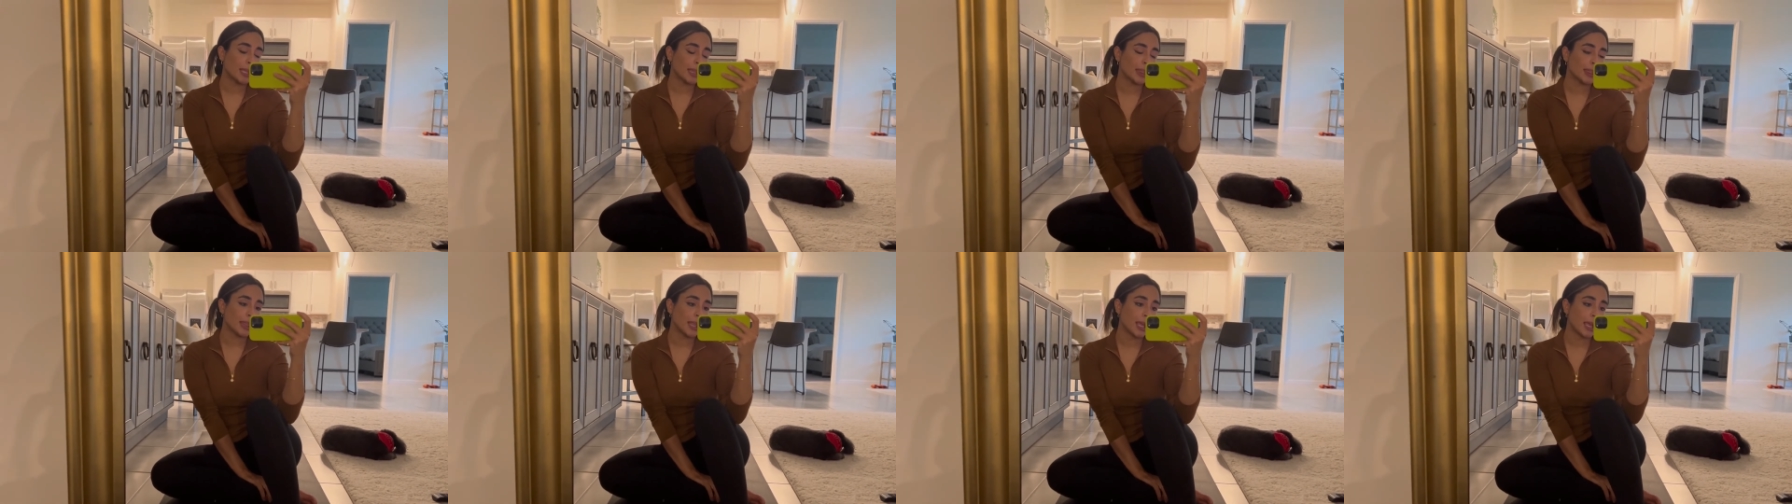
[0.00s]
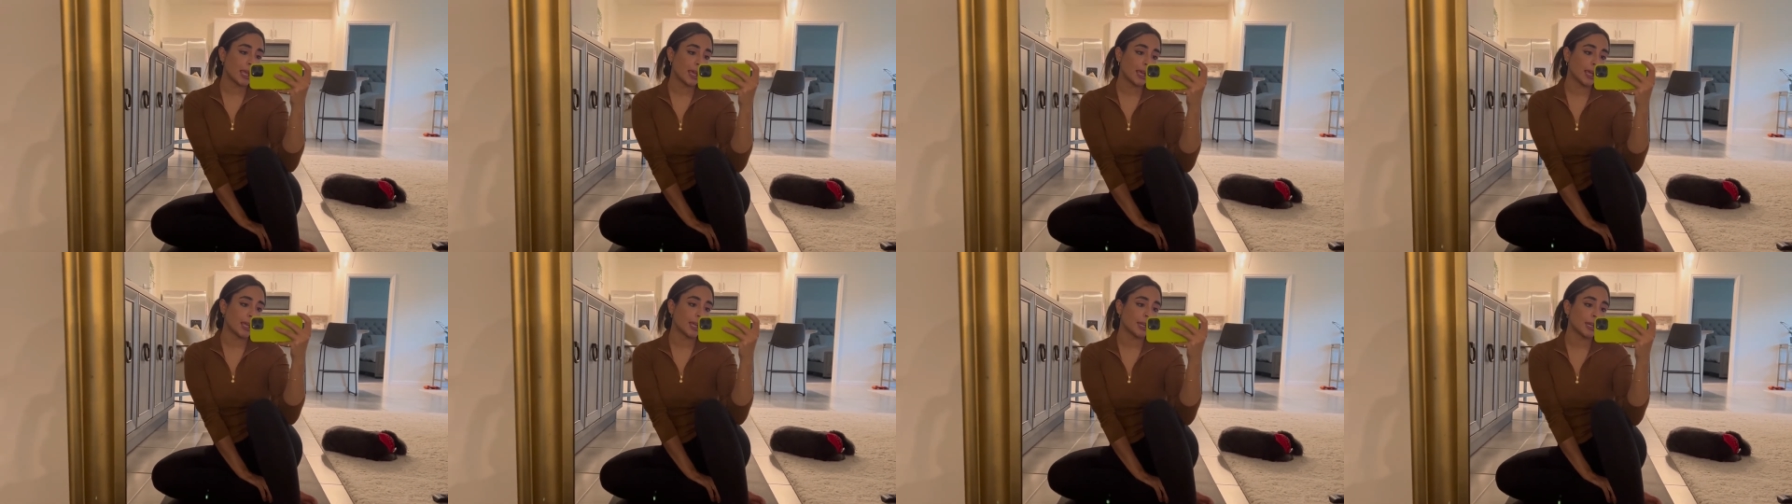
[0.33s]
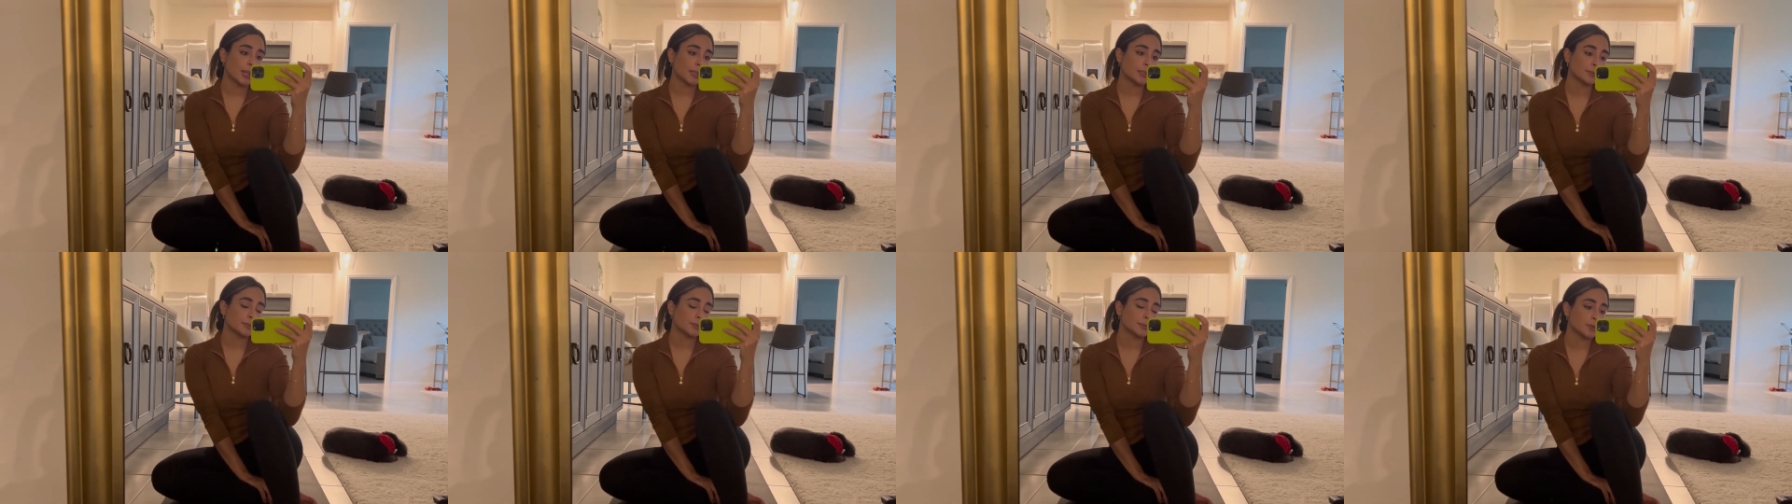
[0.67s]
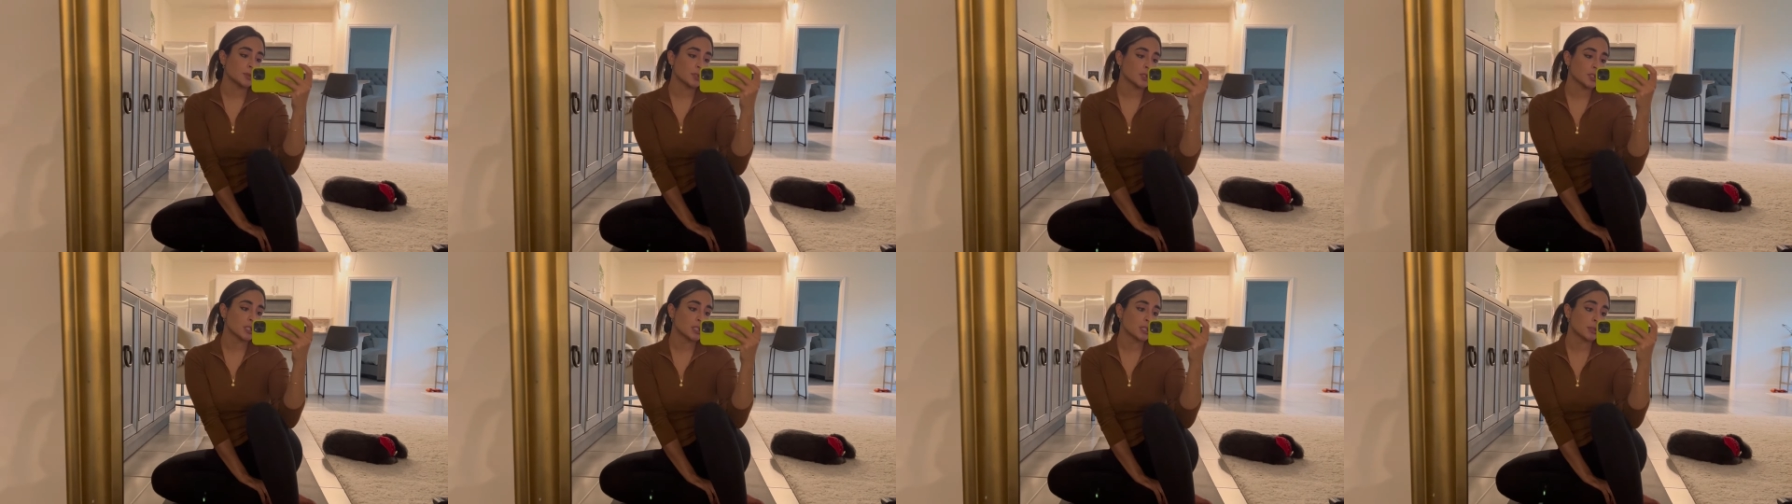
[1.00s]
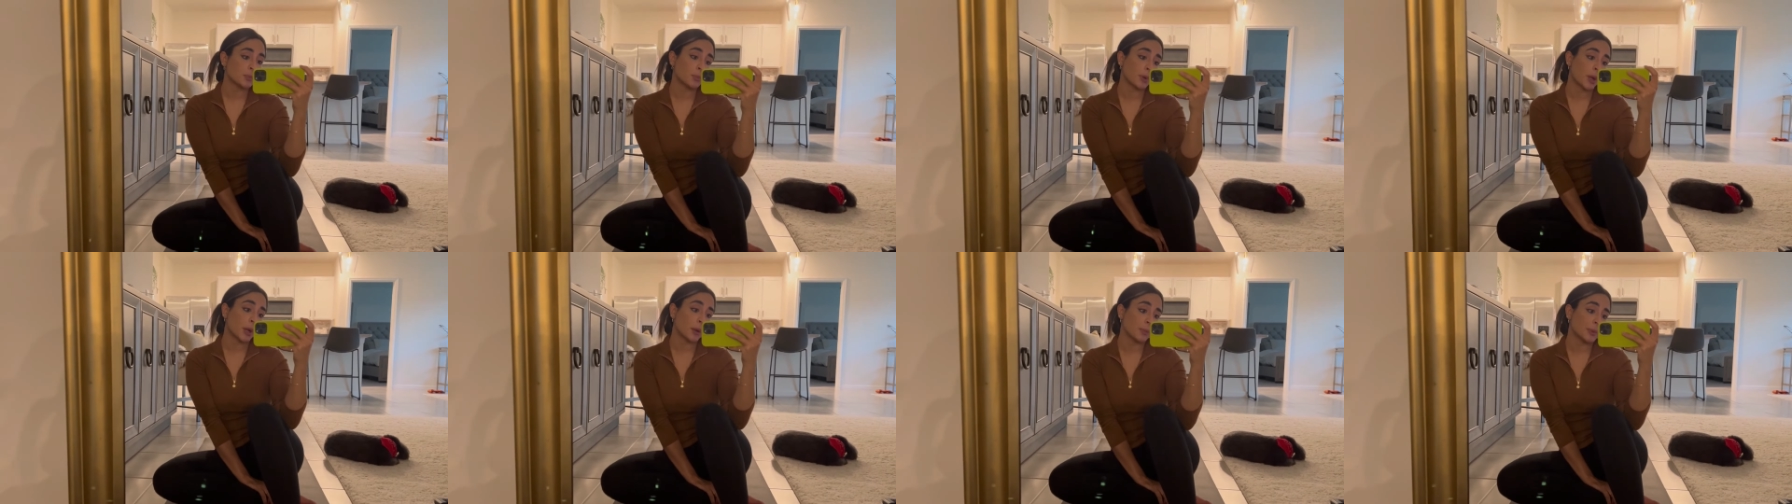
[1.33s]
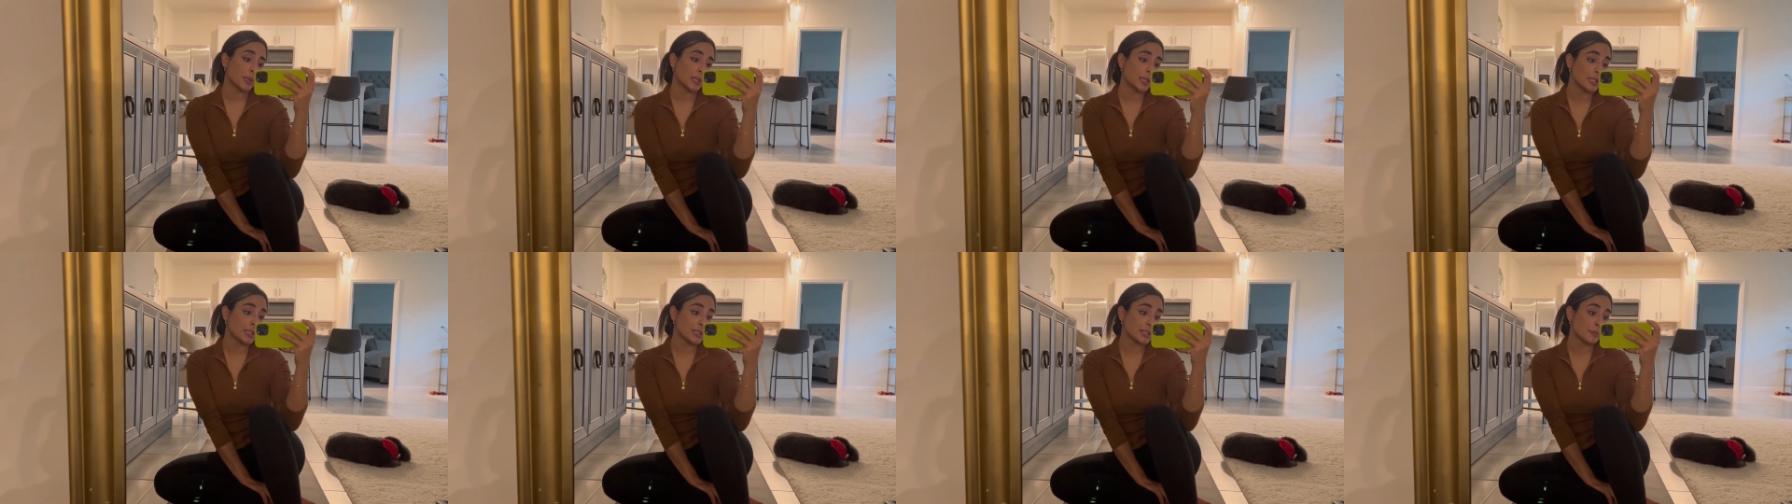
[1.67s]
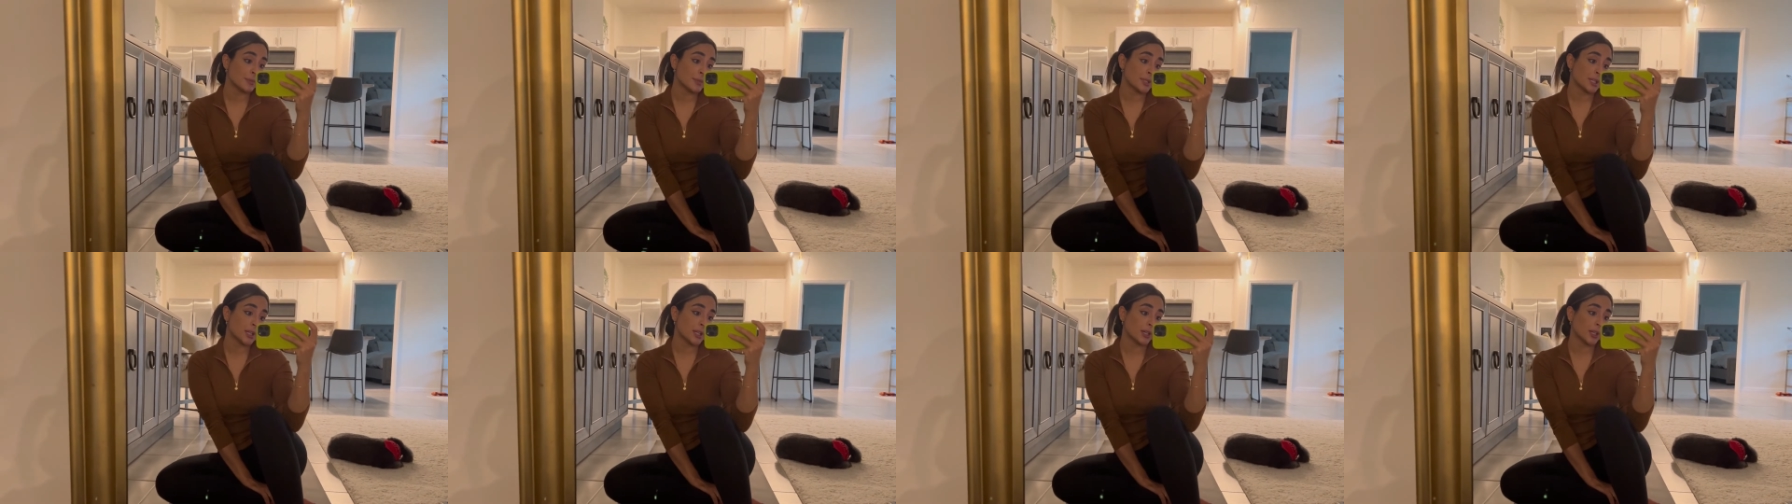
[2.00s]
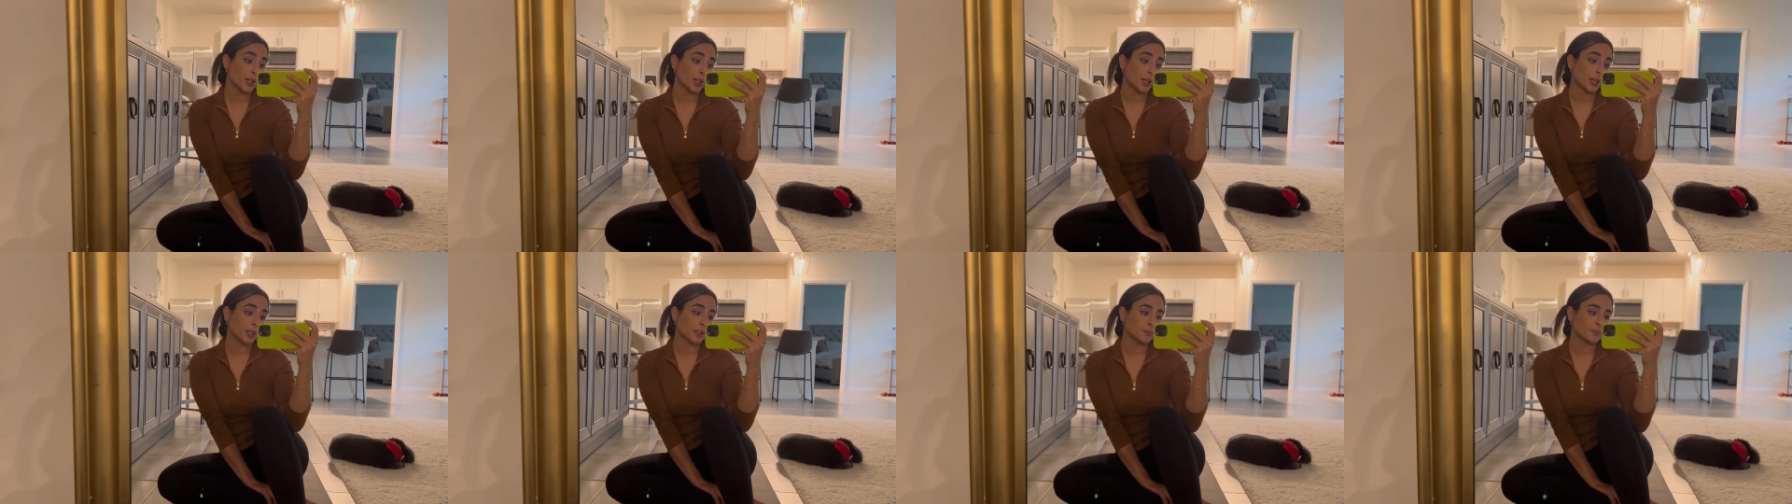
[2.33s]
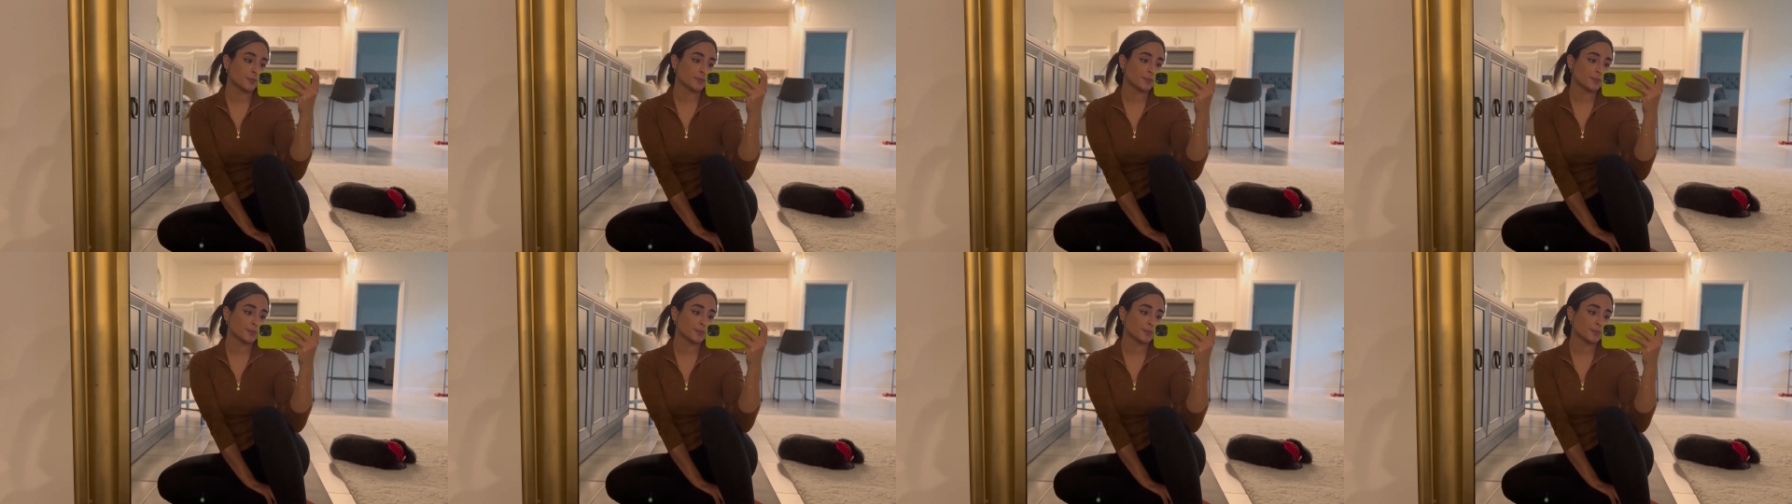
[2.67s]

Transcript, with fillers: and then just probably eat some dinner.